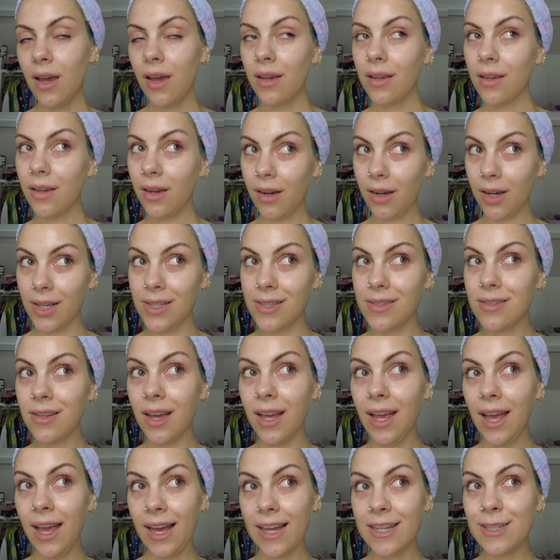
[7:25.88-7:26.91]
Guys,
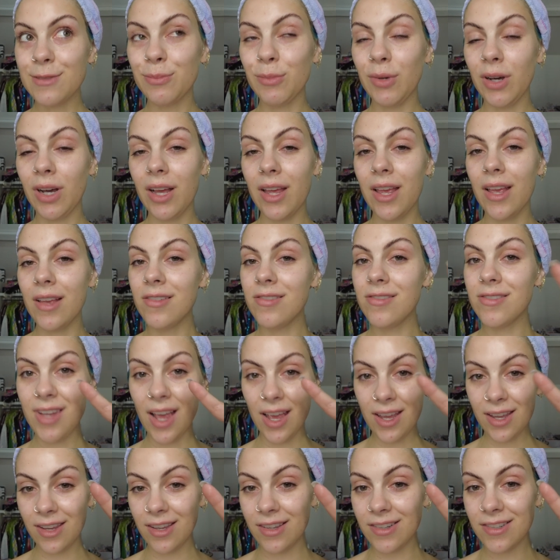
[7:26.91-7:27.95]
I had my
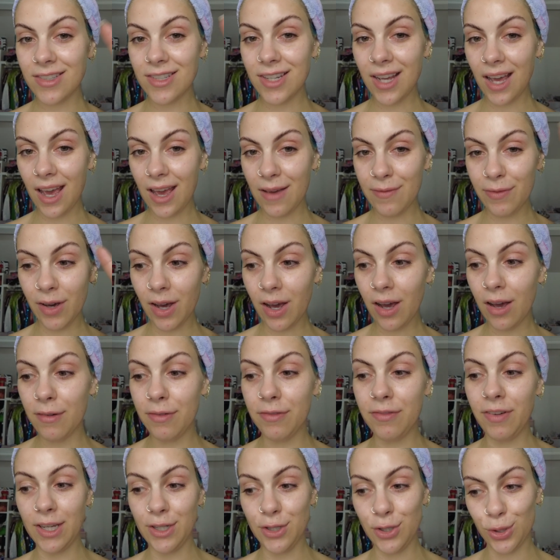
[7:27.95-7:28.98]
second ever
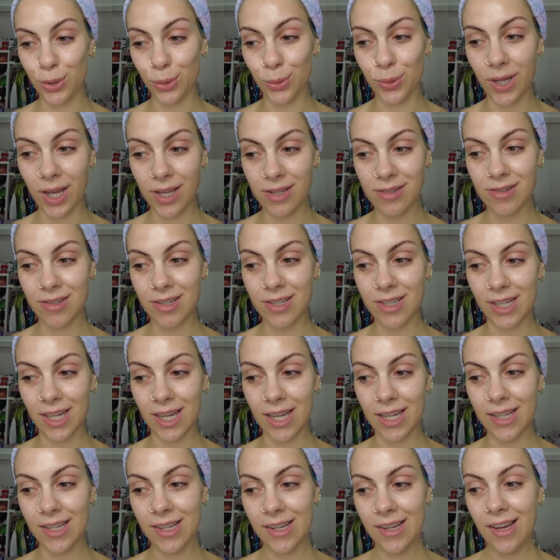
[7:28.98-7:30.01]
facial
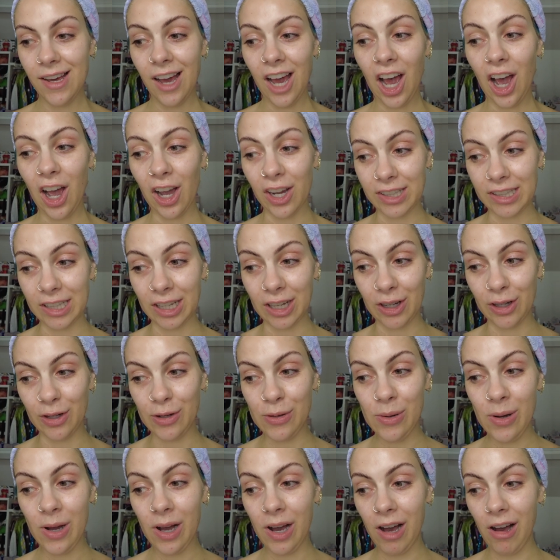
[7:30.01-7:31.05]
yesterday. I
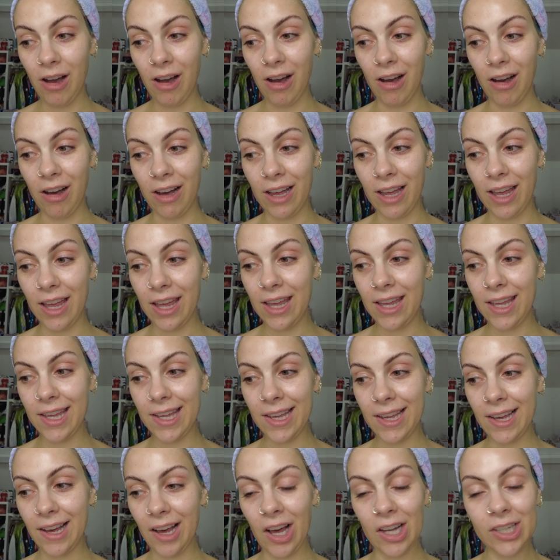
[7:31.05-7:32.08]
know,
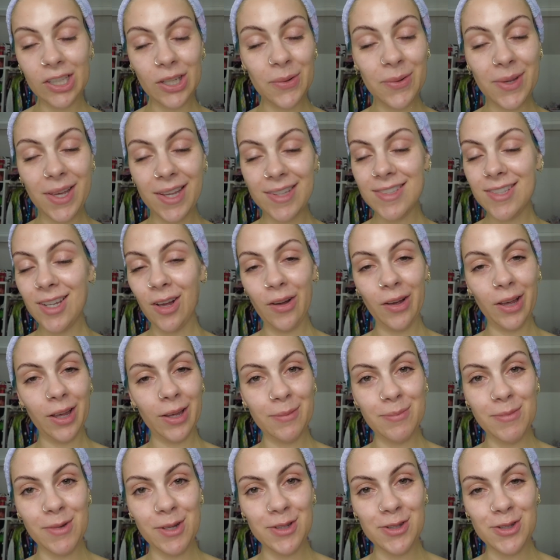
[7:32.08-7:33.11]
I I don't get
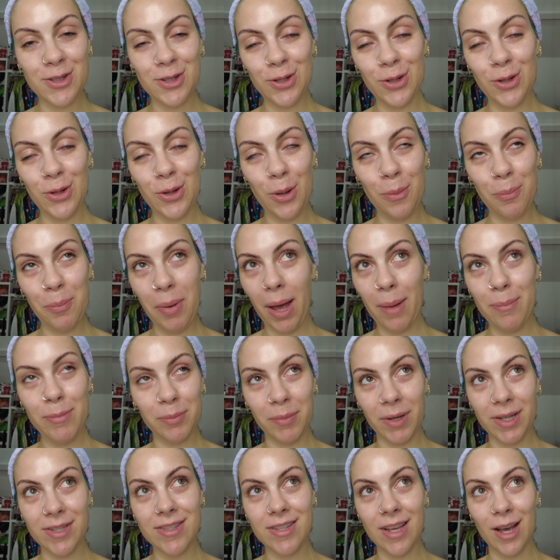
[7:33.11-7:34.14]
time to pamper
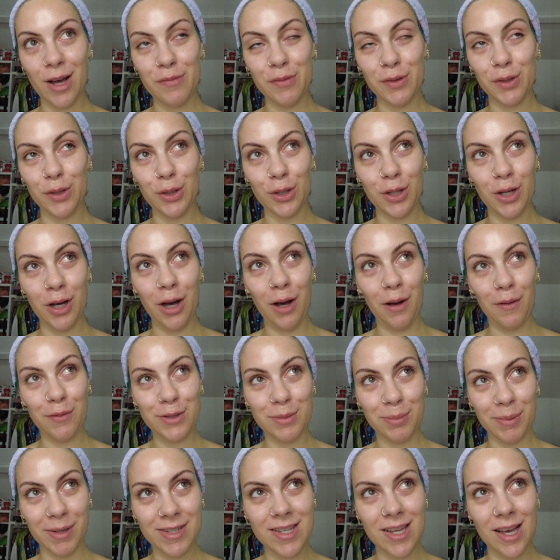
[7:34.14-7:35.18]
myself and look
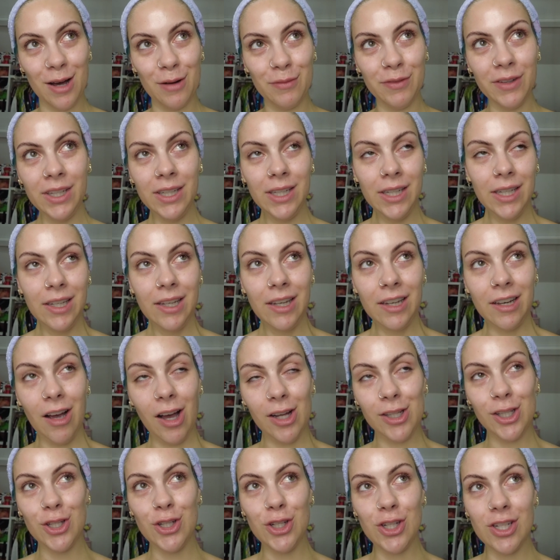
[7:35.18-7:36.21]
after myself.
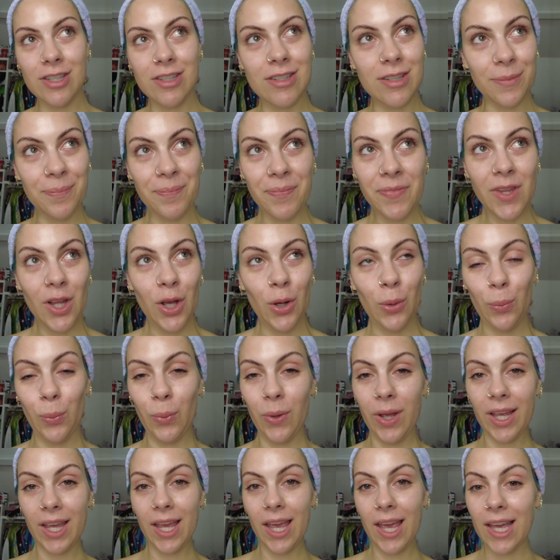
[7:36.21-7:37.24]
Kind of just
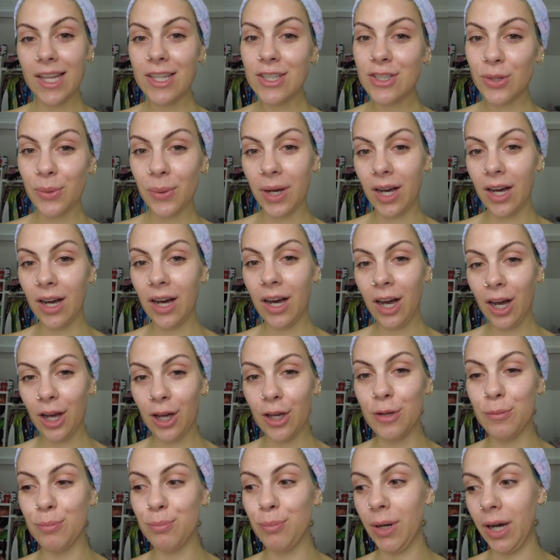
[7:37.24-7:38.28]
wing it and do it at home.